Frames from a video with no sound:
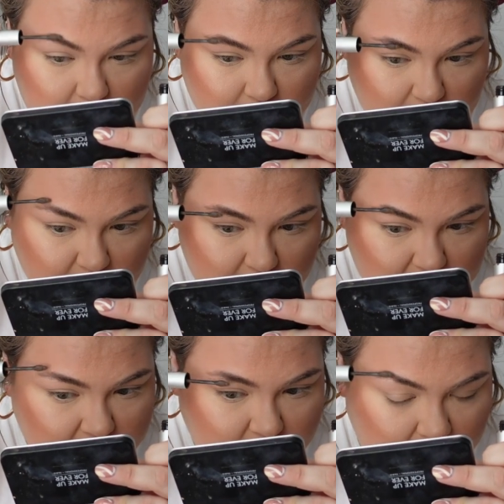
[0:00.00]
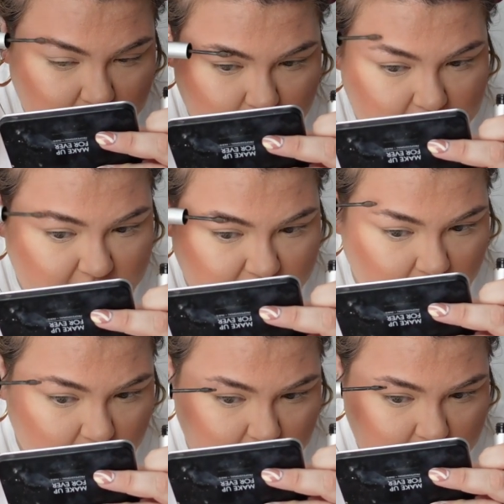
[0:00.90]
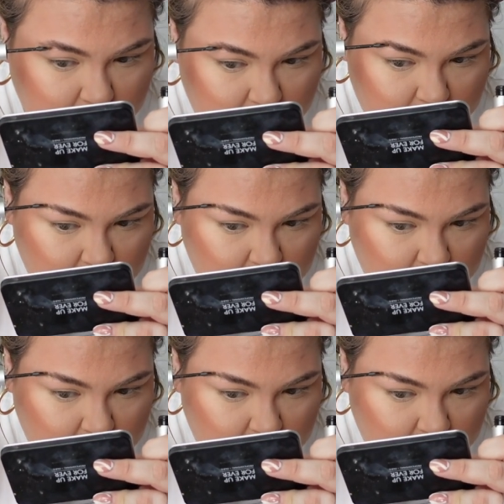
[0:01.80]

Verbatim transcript: my brows have gotten pretty full.